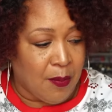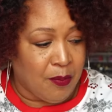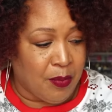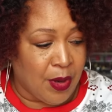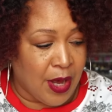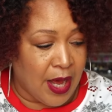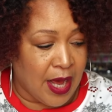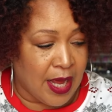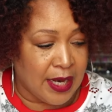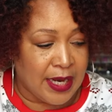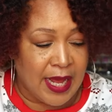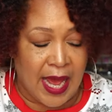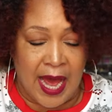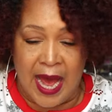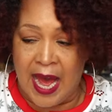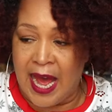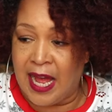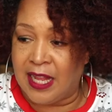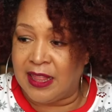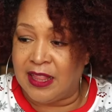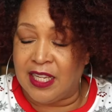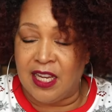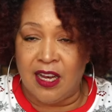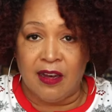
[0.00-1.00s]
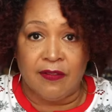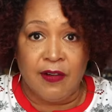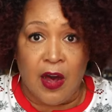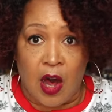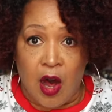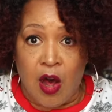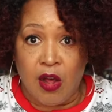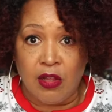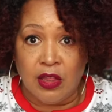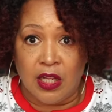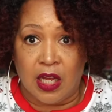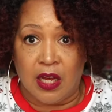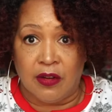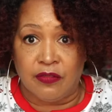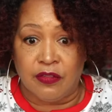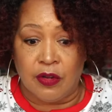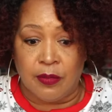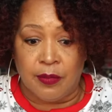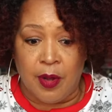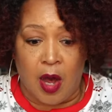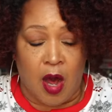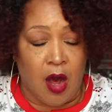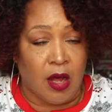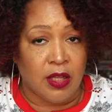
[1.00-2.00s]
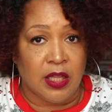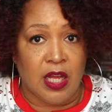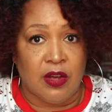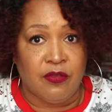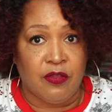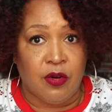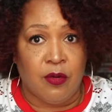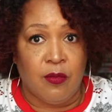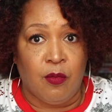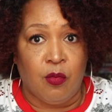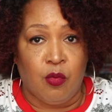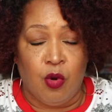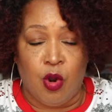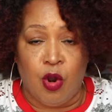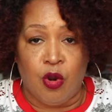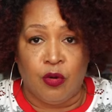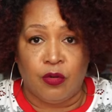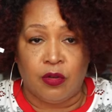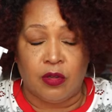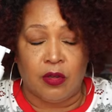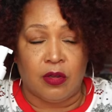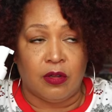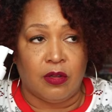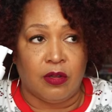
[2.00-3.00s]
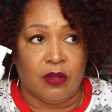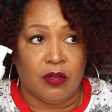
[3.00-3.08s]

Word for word: but I love all of them. All of them work